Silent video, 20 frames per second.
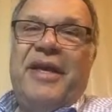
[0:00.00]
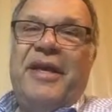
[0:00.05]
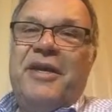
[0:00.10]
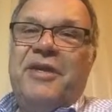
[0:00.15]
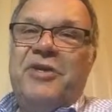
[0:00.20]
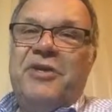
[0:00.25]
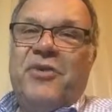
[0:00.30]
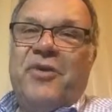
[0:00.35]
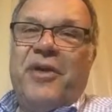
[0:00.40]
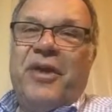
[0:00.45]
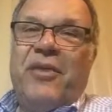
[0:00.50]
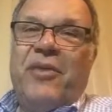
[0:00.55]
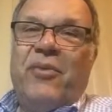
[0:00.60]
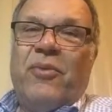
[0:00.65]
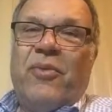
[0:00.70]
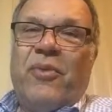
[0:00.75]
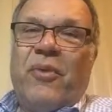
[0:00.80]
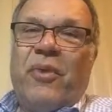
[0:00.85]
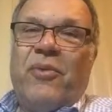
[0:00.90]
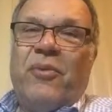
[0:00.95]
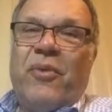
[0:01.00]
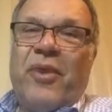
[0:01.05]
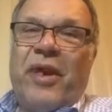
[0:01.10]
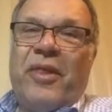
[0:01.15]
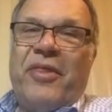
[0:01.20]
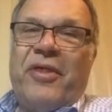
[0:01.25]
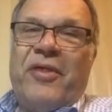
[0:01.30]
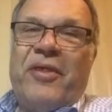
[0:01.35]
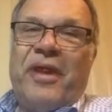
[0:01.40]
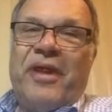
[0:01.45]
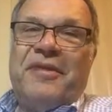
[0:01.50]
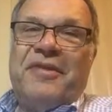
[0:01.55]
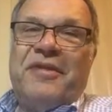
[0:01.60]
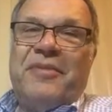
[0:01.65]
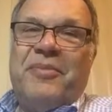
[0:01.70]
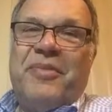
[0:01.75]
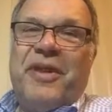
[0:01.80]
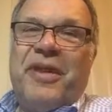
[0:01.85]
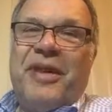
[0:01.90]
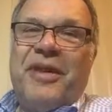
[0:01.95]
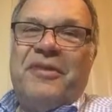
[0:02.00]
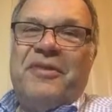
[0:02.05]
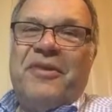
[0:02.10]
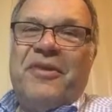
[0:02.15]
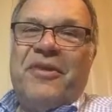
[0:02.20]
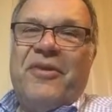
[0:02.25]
Enjoy the warm weather as it begins